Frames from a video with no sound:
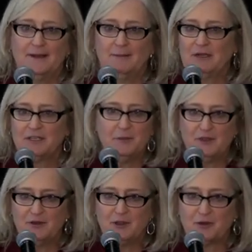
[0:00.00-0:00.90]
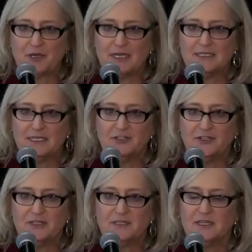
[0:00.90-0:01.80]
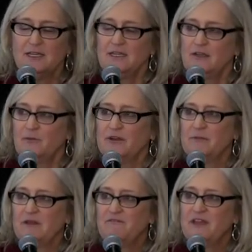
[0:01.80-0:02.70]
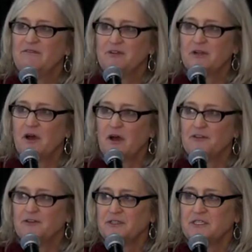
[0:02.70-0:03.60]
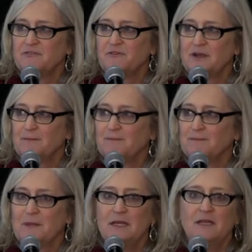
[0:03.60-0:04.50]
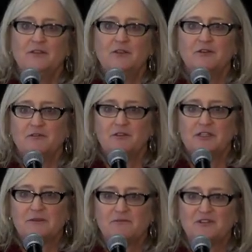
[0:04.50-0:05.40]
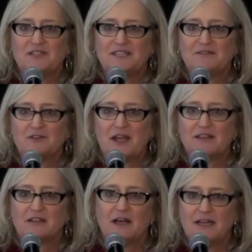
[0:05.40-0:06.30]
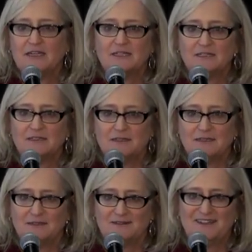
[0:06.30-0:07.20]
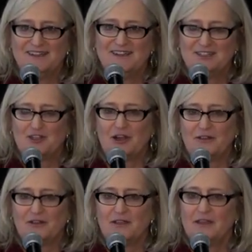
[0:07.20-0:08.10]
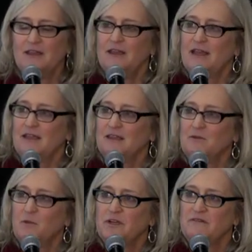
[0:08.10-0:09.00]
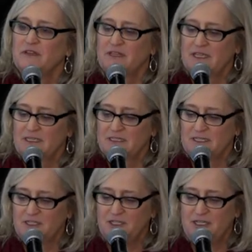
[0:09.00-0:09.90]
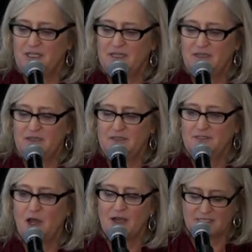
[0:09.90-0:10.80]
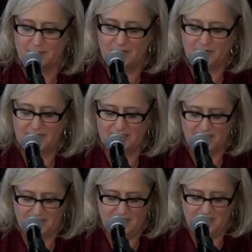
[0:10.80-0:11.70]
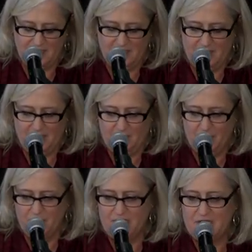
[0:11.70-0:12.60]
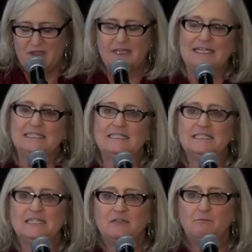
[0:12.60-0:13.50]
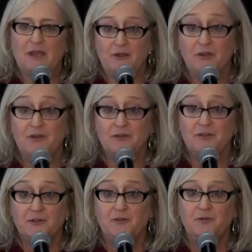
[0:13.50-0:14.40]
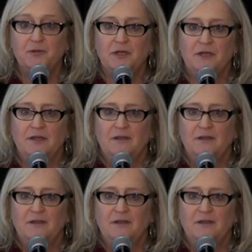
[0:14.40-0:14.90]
among community organizations. One of my favorite authors is from the University of Strathclyde in Scotland. And one of the things that she talks about as a pretty consistent barrier to